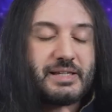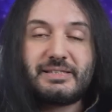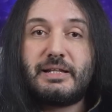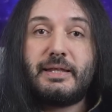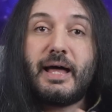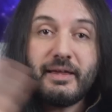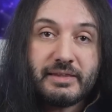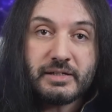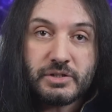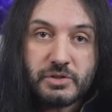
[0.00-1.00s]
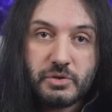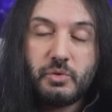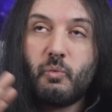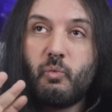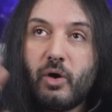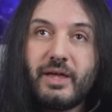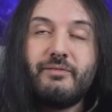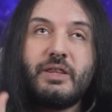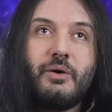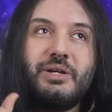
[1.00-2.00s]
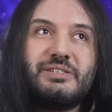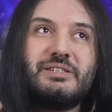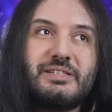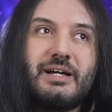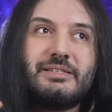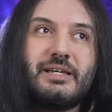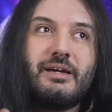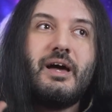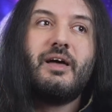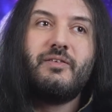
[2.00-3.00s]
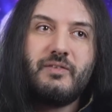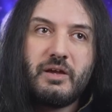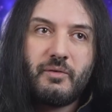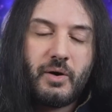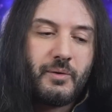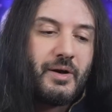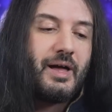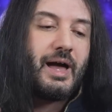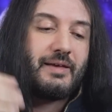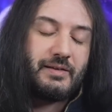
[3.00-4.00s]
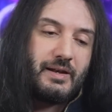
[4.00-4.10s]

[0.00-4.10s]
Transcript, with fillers: has nothing to do, what, even though he's discussing zero, as a